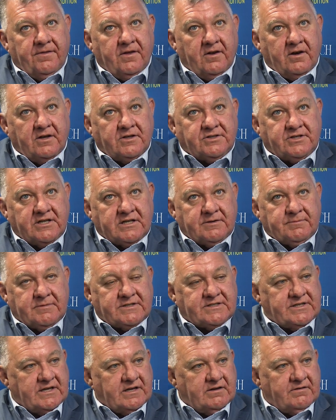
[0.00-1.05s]
the
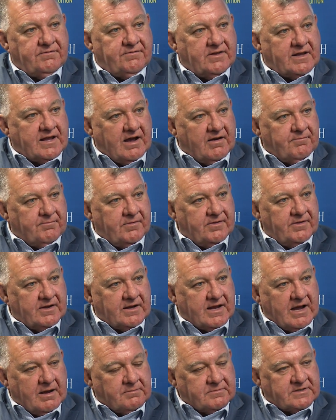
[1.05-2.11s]
legitimacy of the government
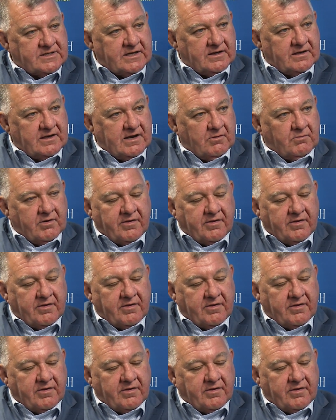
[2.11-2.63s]
that comes in.